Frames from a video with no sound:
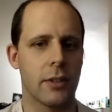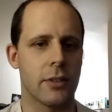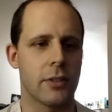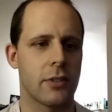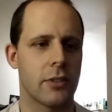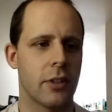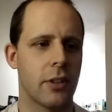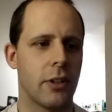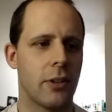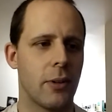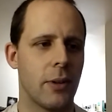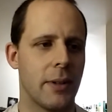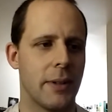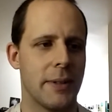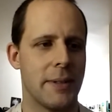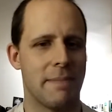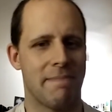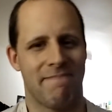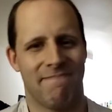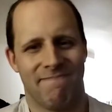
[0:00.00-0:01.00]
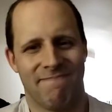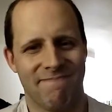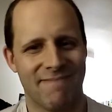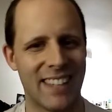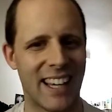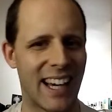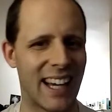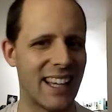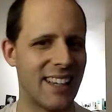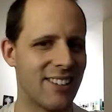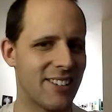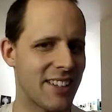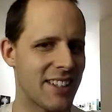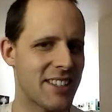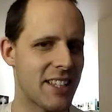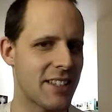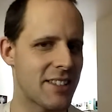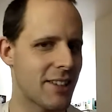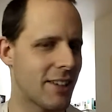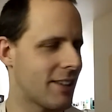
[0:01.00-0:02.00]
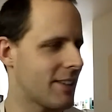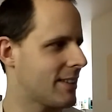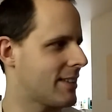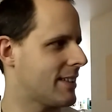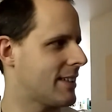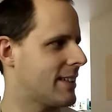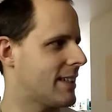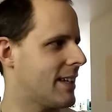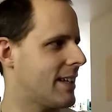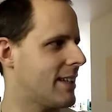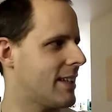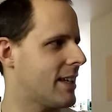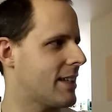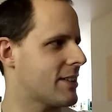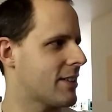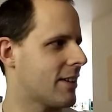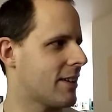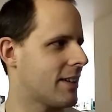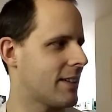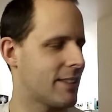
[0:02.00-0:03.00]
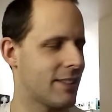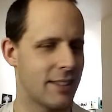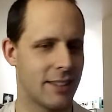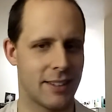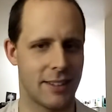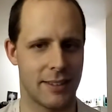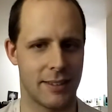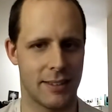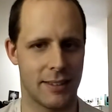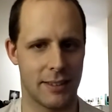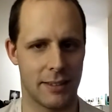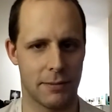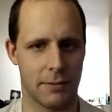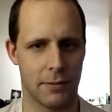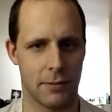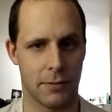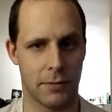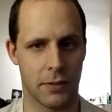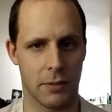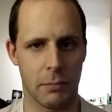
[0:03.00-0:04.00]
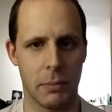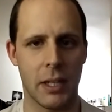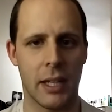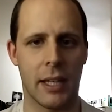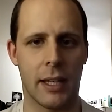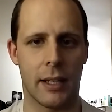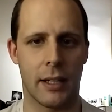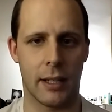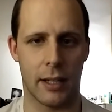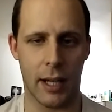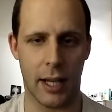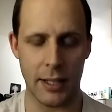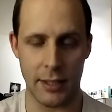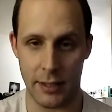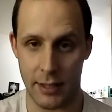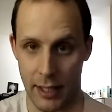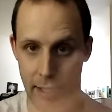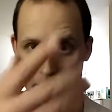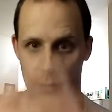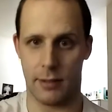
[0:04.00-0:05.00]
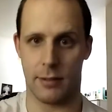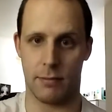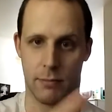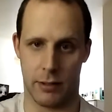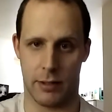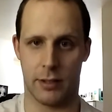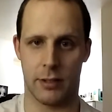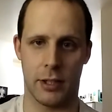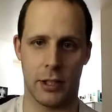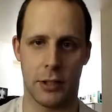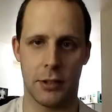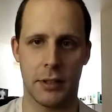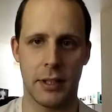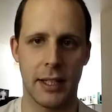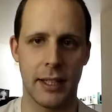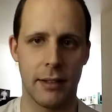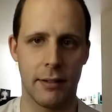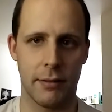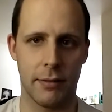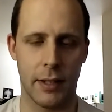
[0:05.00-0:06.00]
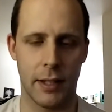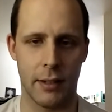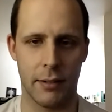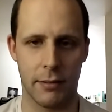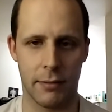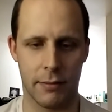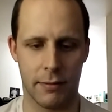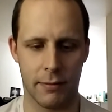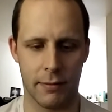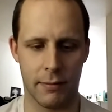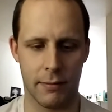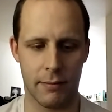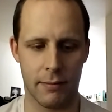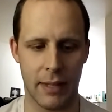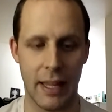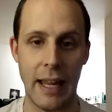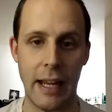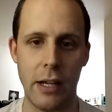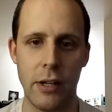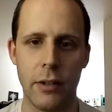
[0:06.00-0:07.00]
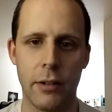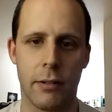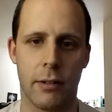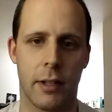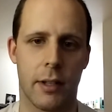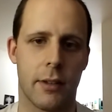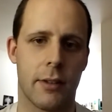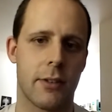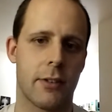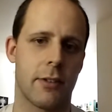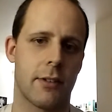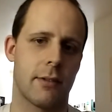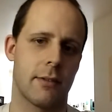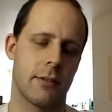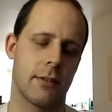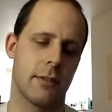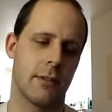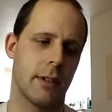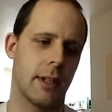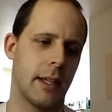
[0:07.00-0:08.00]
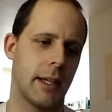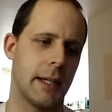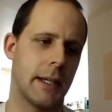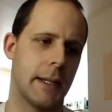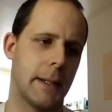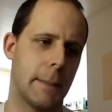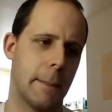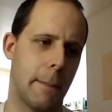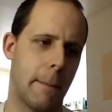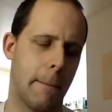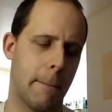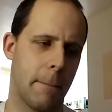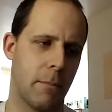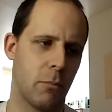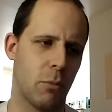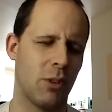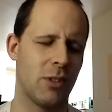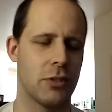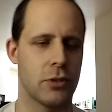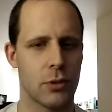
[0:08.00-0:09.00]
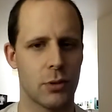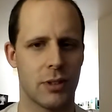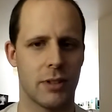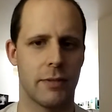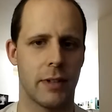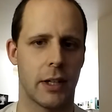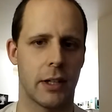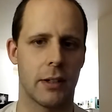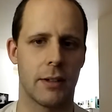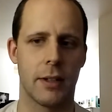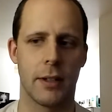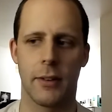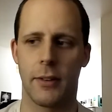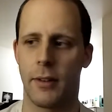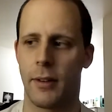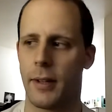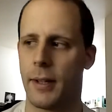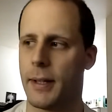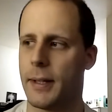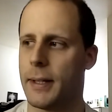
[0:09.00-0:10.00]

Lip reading: So I don't. It's hard. It's hard to for me, and I say this with a degree of ignorance. Well, sort of ignorance.